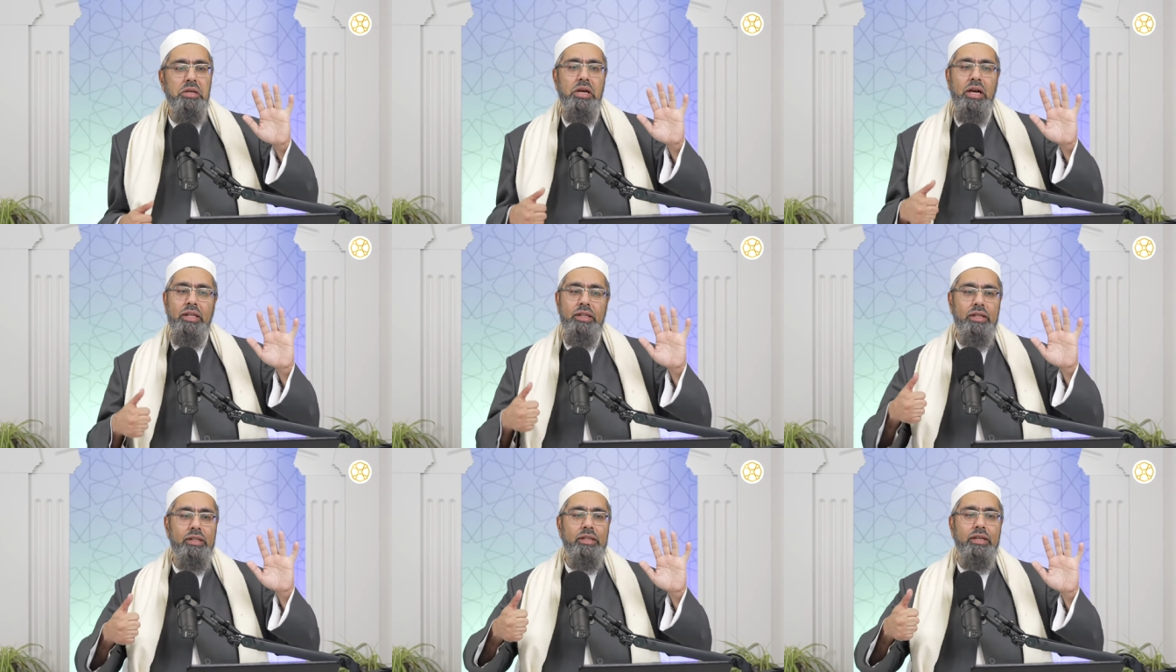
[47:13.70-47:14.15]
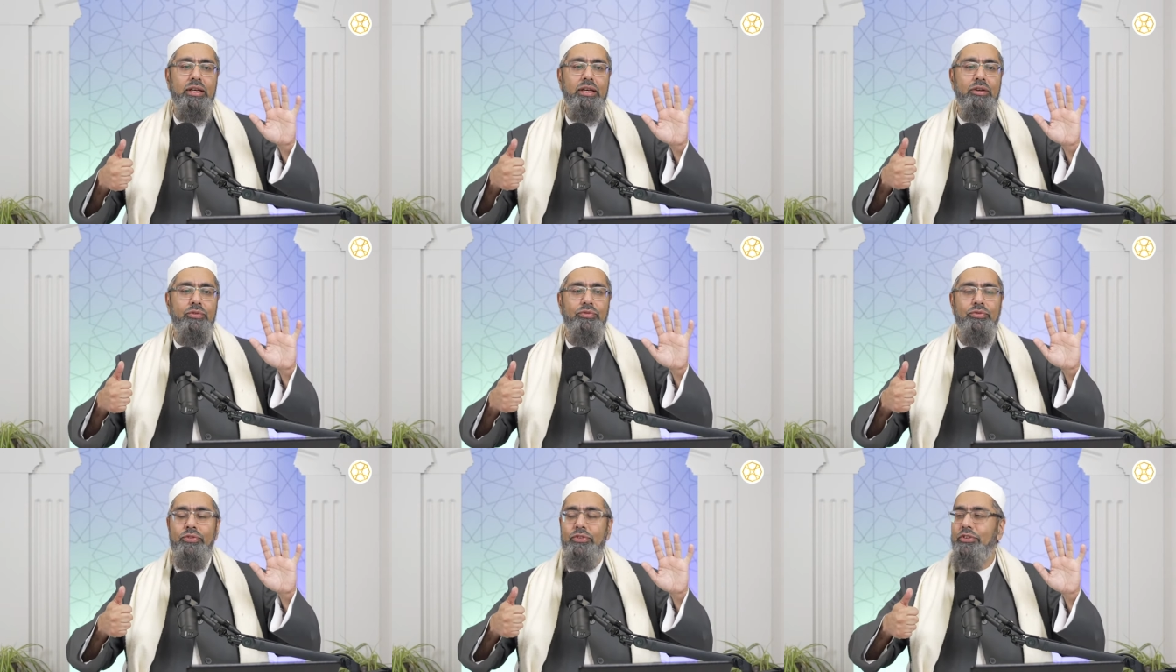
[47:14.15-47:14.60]
and then the
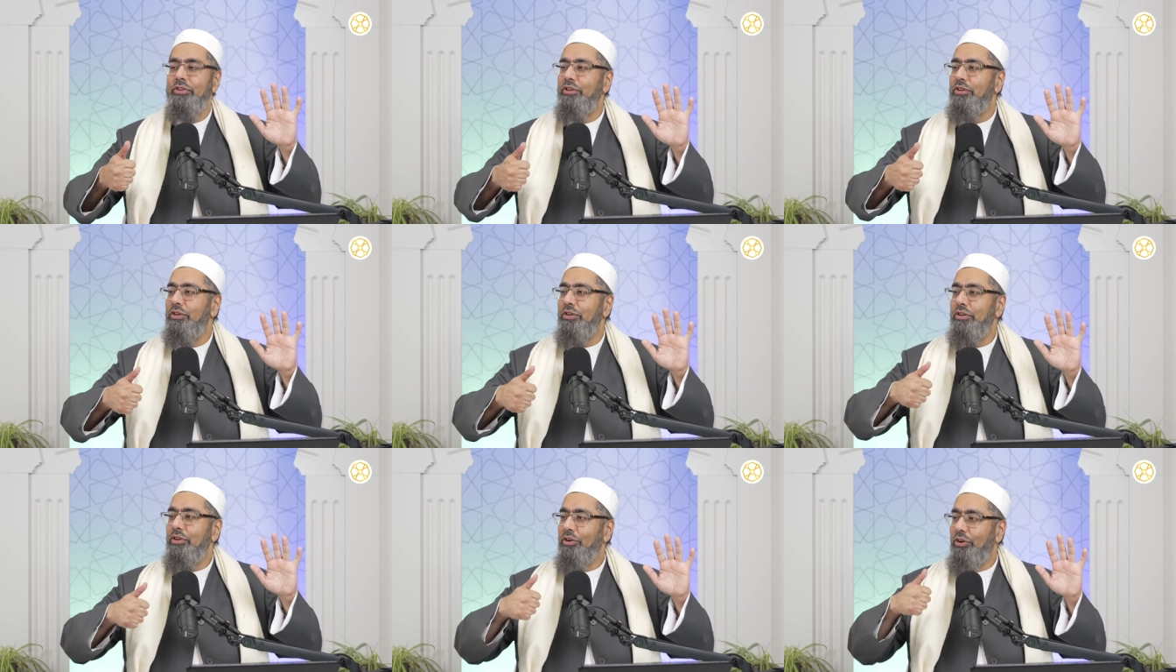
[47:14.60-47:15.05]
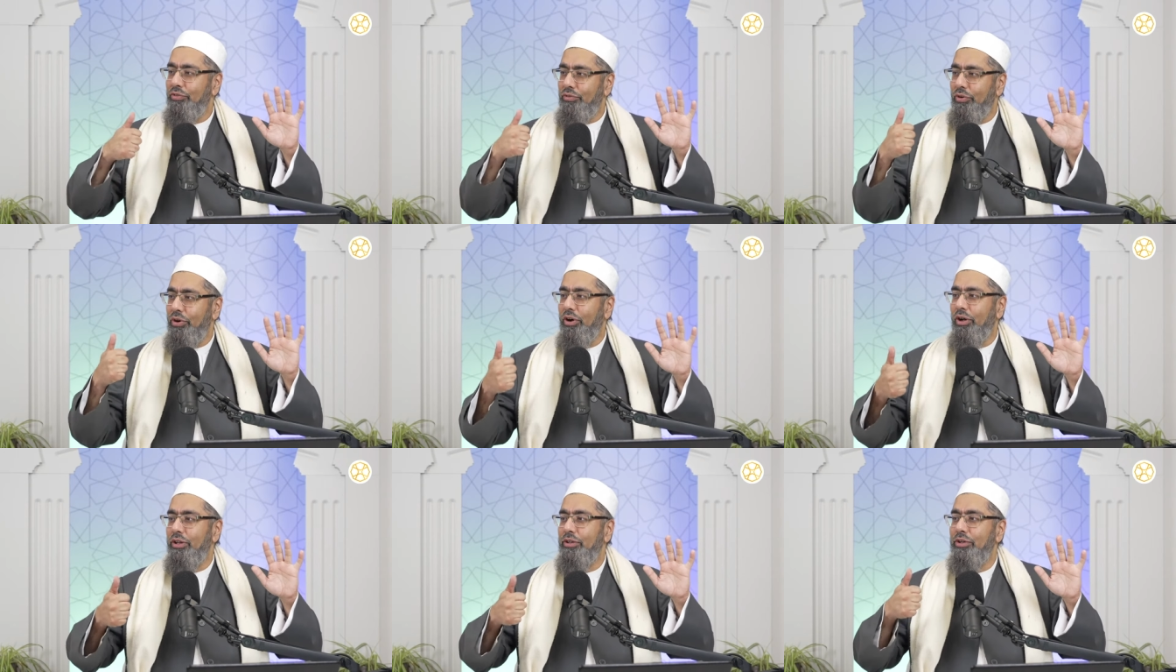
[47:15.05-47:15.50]
gift of
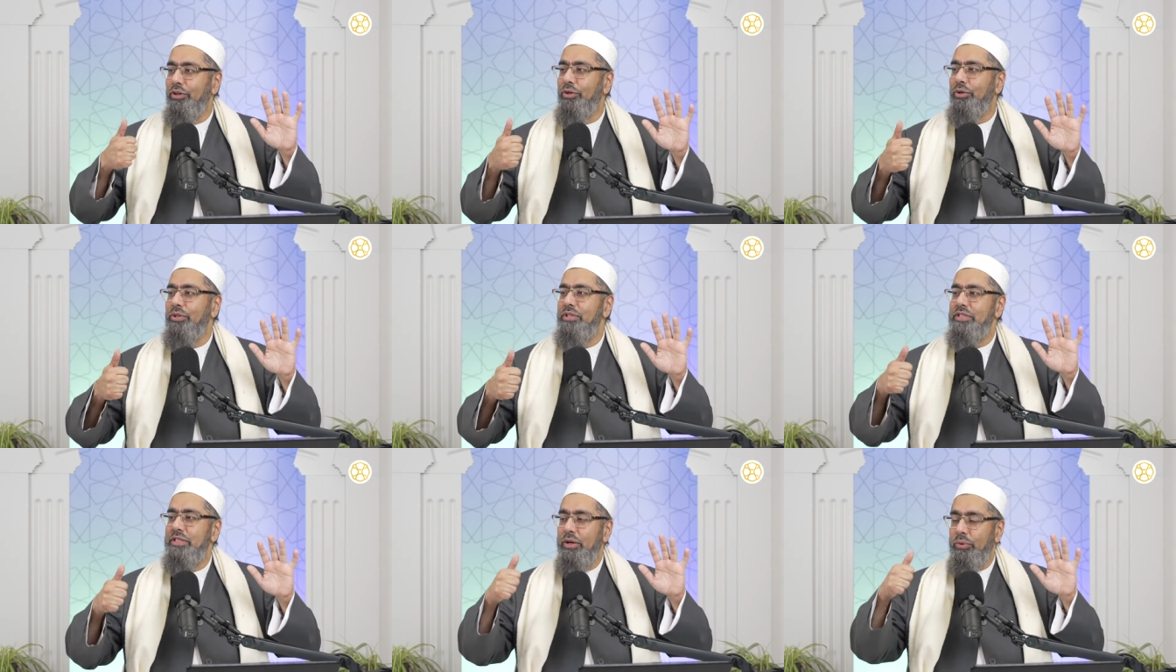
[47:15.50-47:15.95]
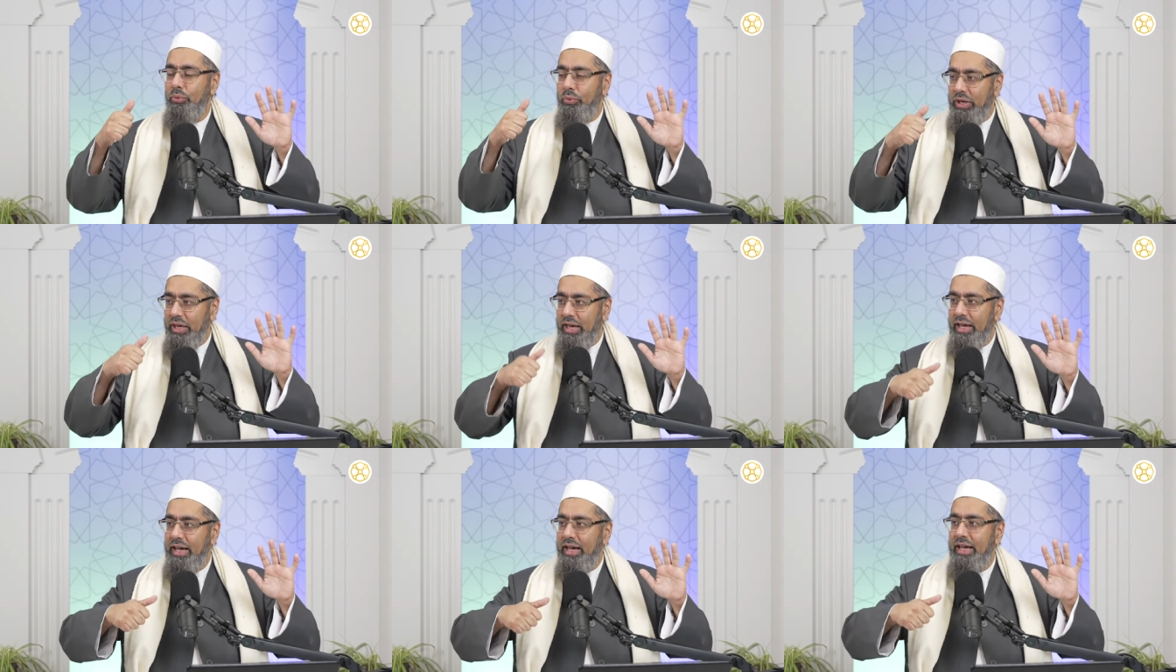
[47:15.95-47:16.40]
all the goods that
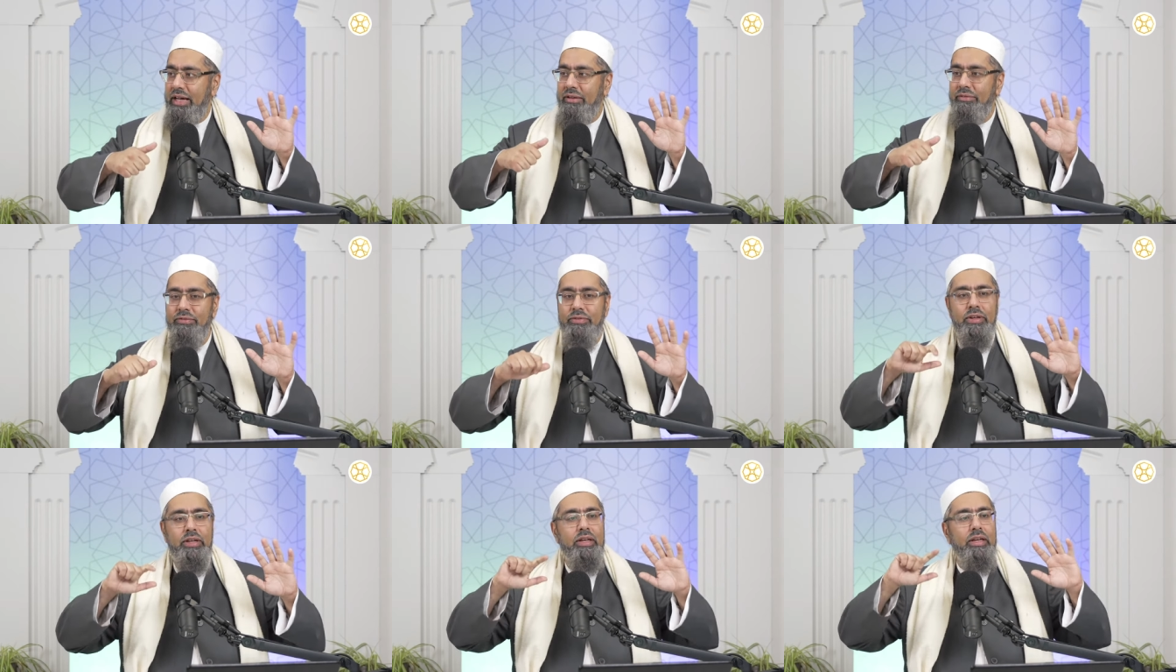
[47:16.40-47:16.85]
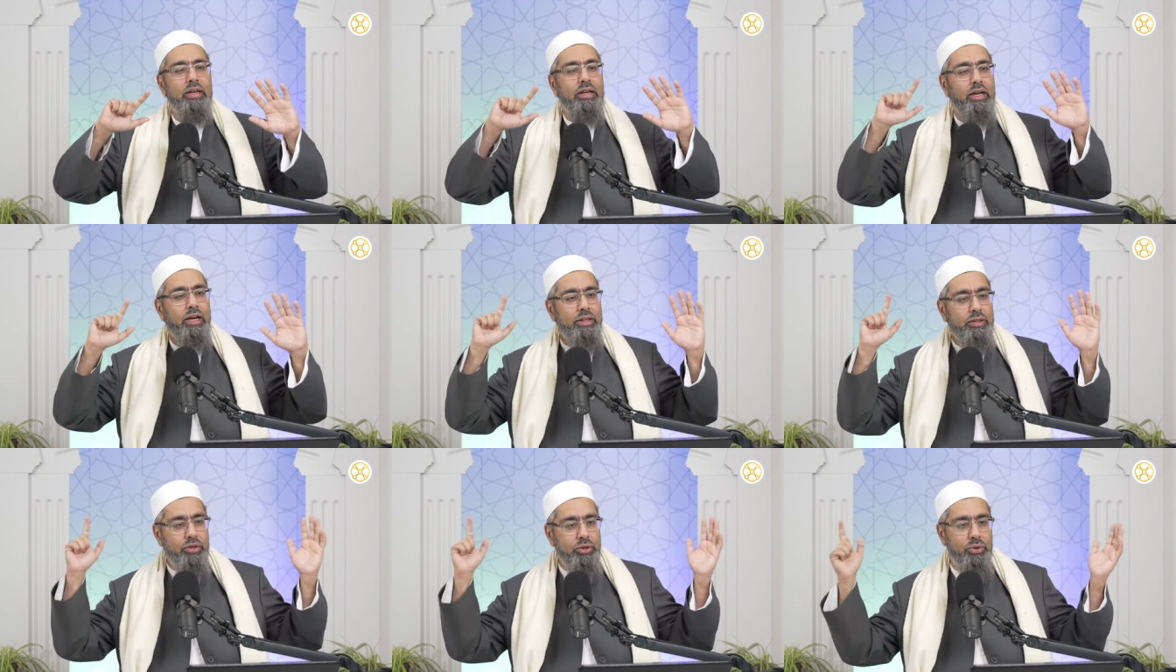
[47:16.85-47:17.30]
we have
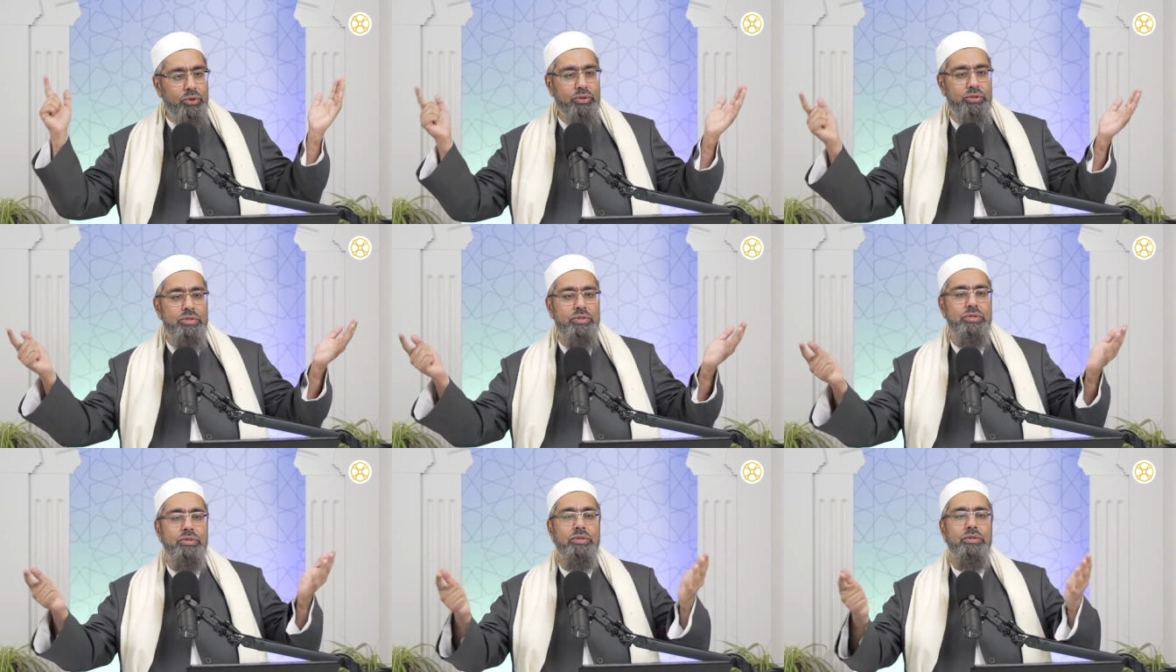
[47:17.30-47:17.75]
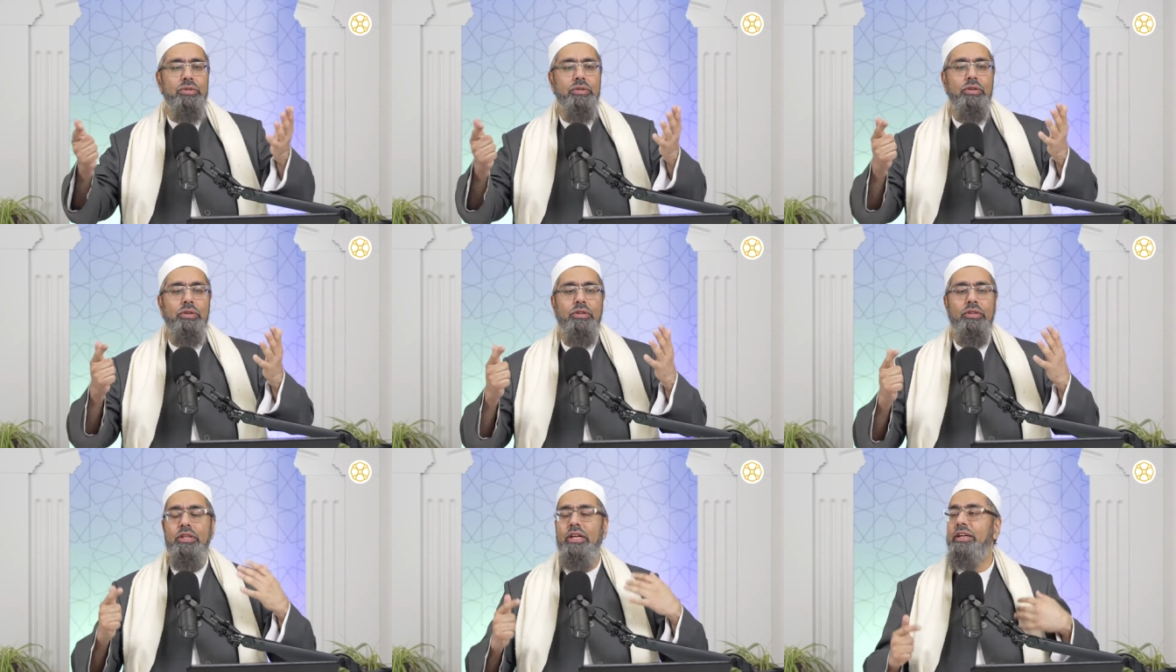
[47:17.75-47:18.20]
and the good
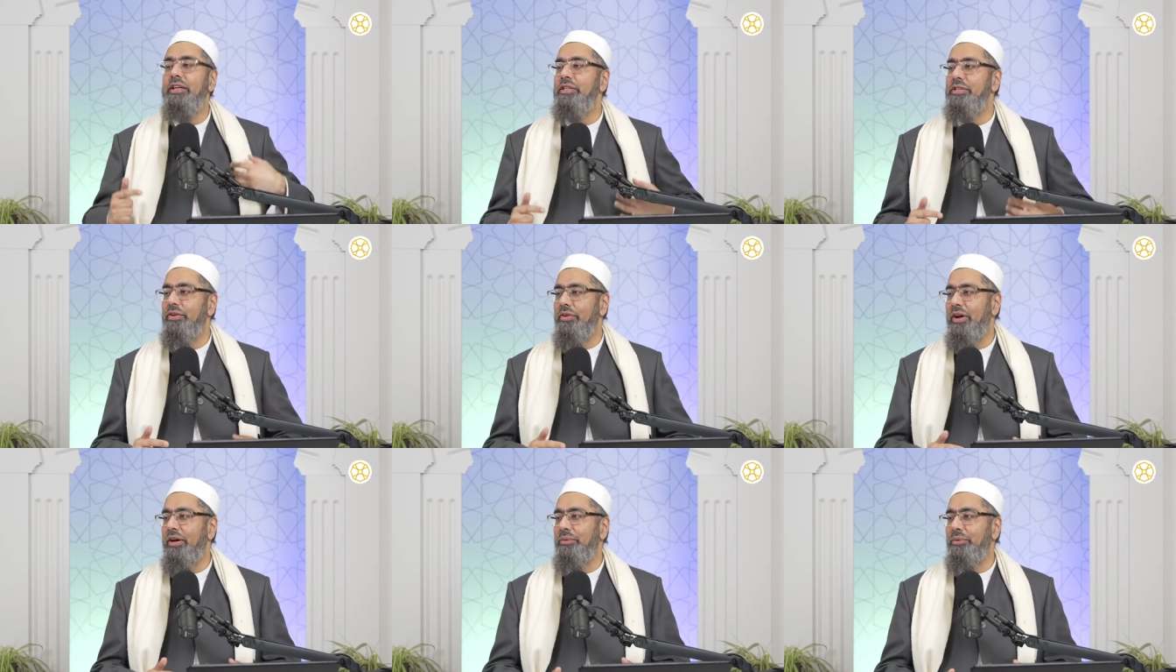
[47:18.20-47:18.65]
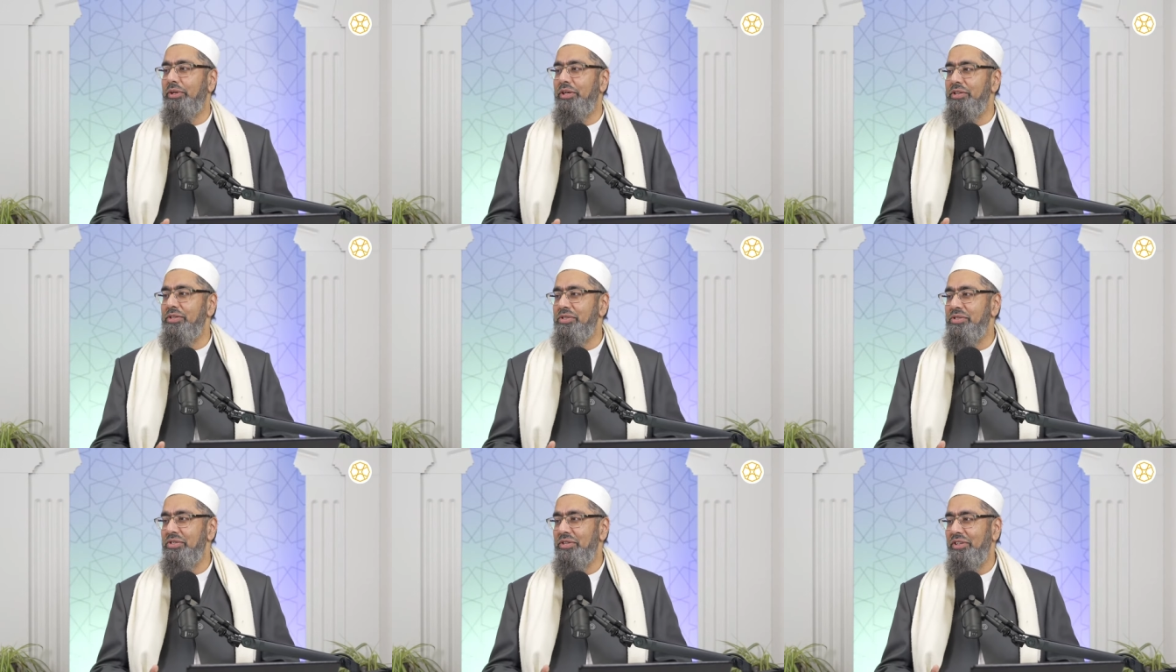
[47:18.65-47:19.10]
that is around
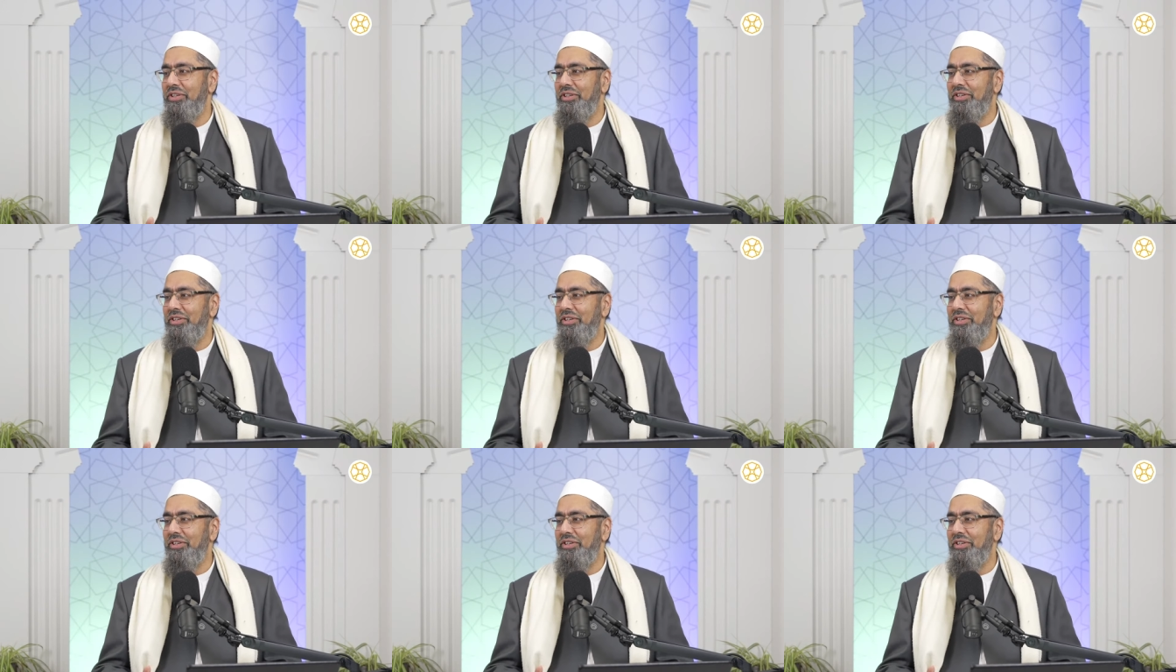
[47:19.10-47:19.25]
us.